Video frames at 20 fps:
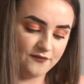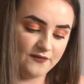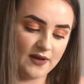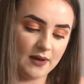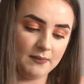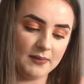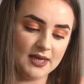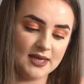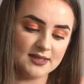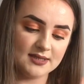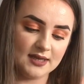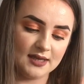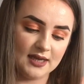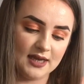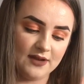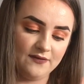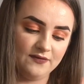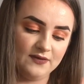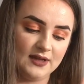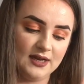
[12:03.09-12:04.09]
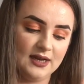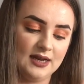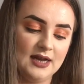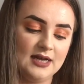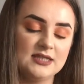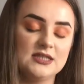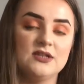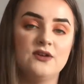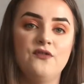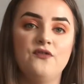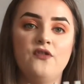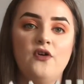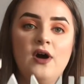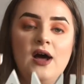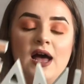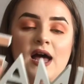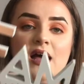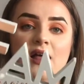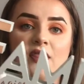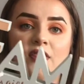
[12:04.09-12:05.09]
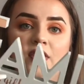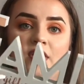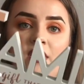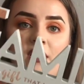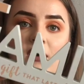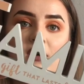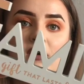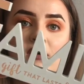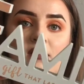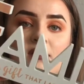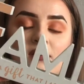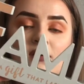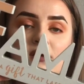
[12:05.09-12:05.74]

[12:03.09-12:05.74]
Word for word: family is a gift that lasts forever